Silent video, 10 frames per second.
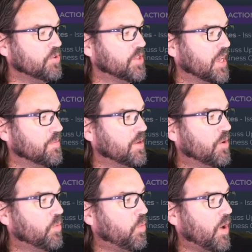them
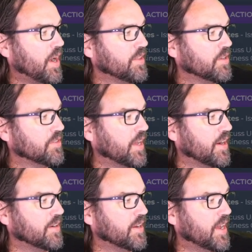why they're
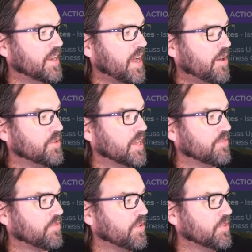there and how to
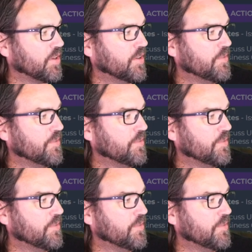get further.